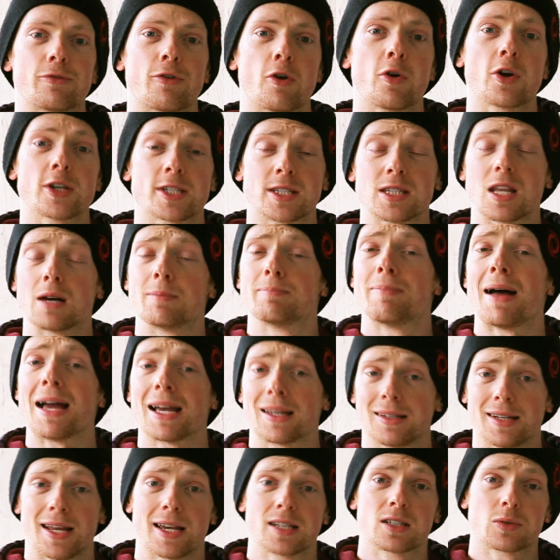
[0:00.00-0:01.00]
focus on that
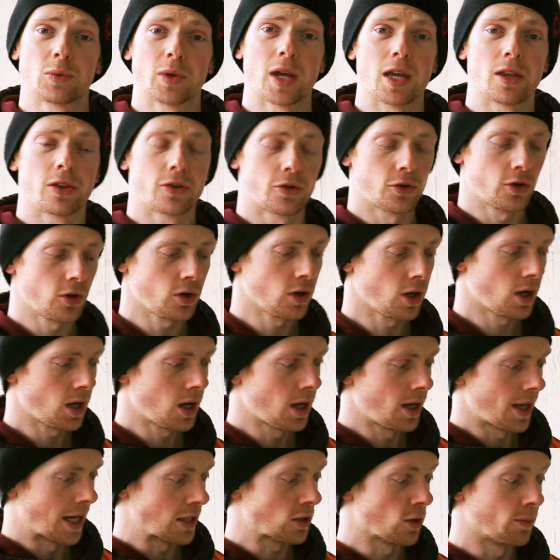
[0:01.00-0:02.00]
back leg swinging through.
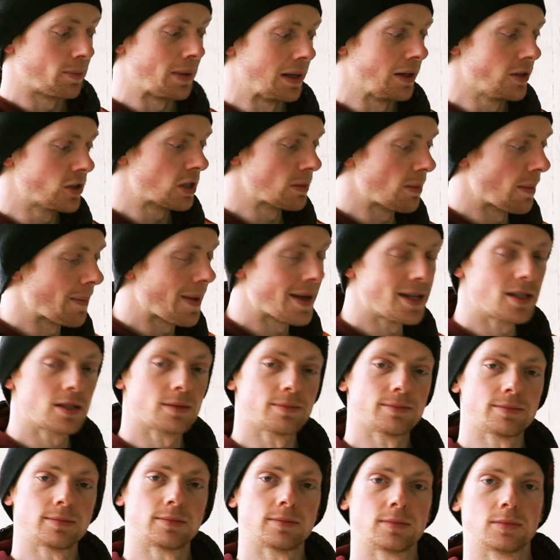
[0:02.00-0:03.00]
That's what builds the
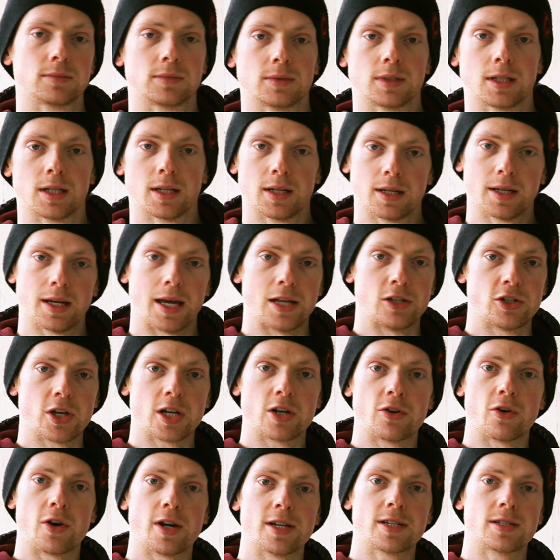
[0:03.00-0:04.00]
momentum and
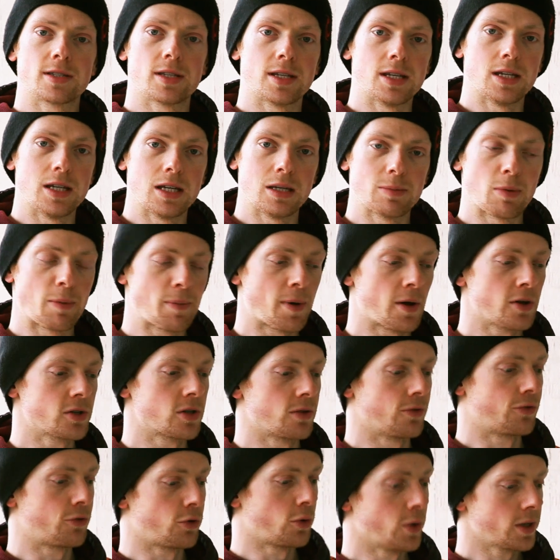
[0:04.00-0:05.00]
generates the
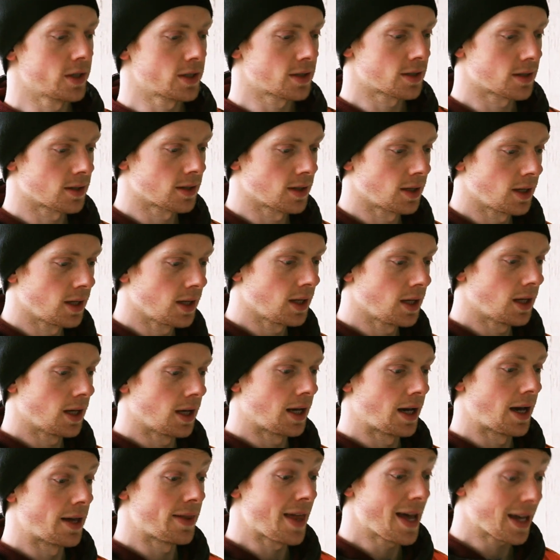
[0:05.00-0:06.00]
propulsion forwards.
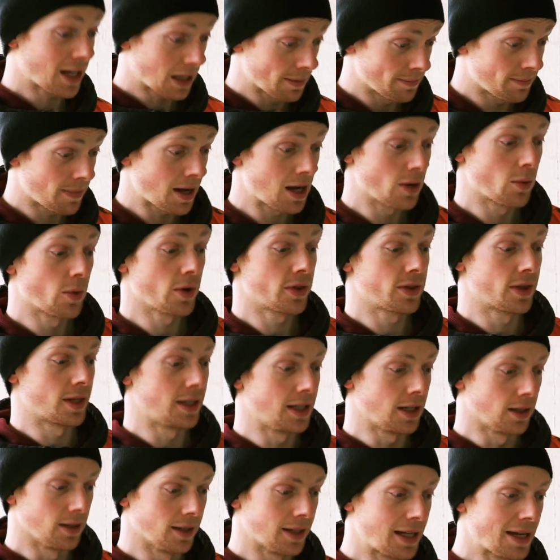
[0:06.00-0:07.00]
That combined with the
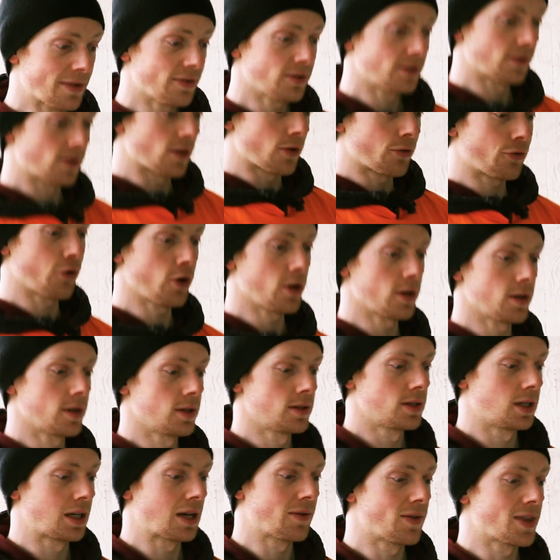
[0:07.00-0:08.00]
little lift of the foot
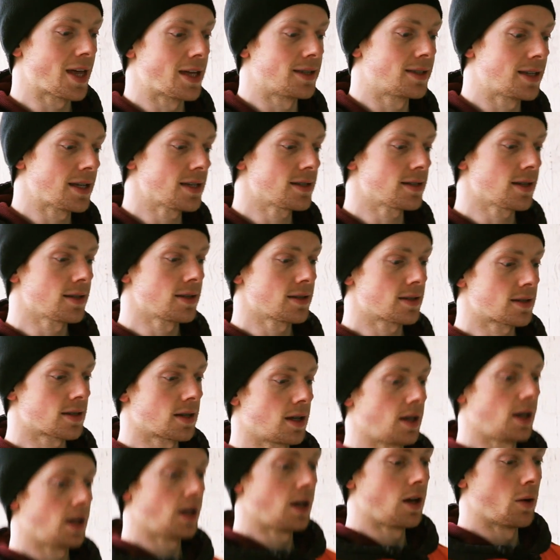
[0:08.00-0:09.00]
to give you that
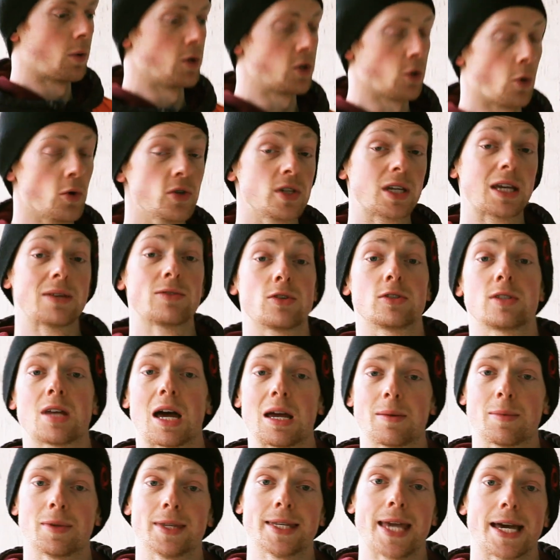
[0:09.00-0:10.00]
distance, which also gives you
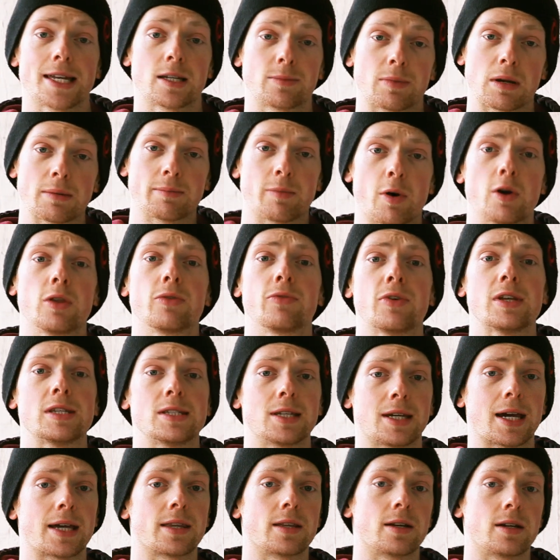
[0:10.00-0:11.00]
time in the air to bring both feet
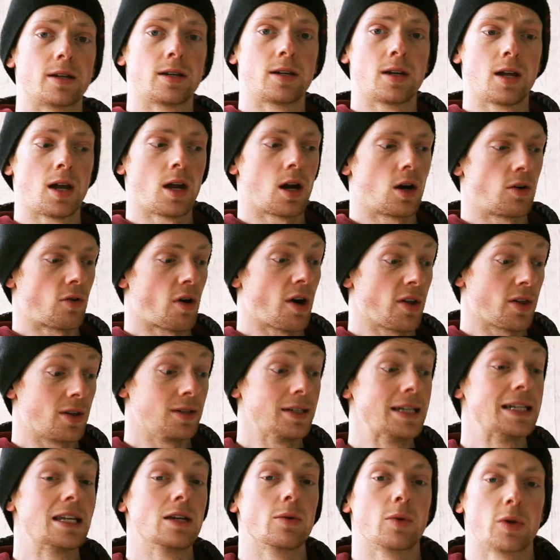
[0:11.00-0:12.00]
together rather
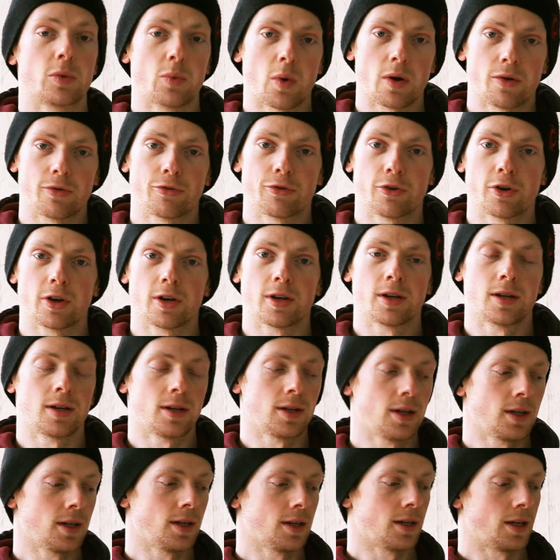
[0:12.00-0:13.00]
than leading with 1 foot
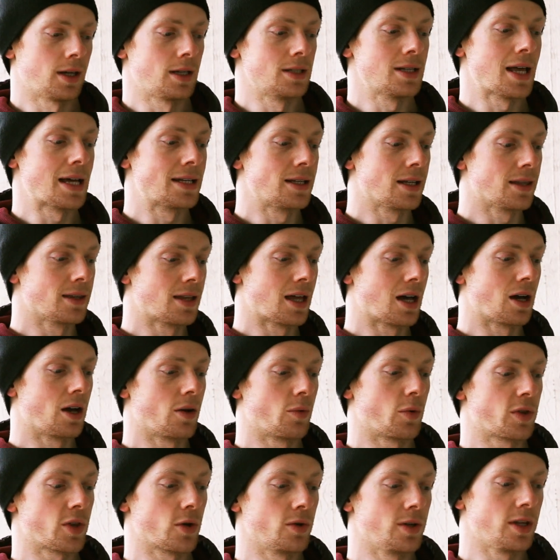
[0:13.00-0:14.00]
and landing
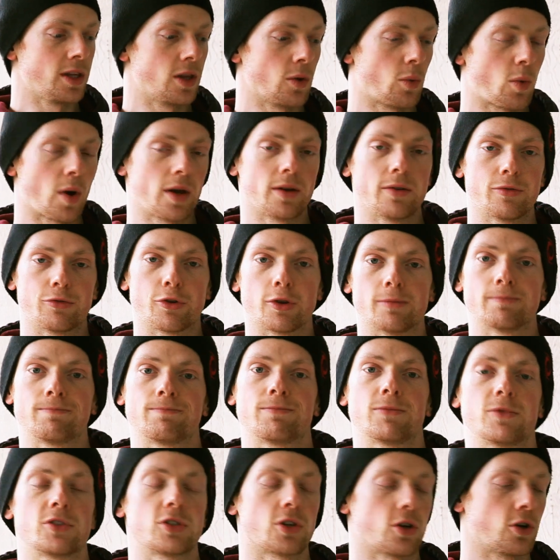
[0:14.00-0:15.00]
there with only the 1 foot.
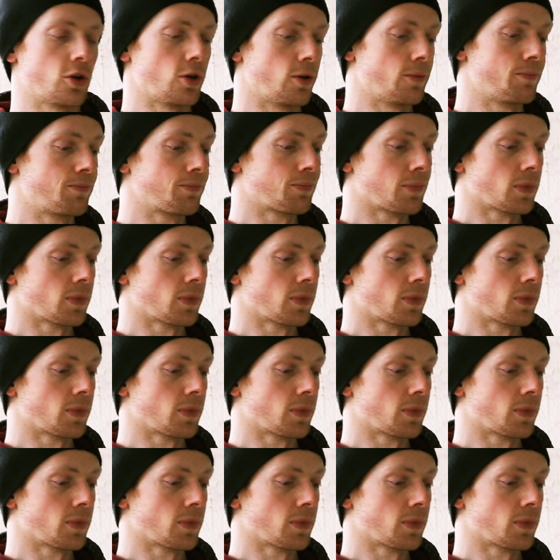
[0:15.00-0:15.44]
So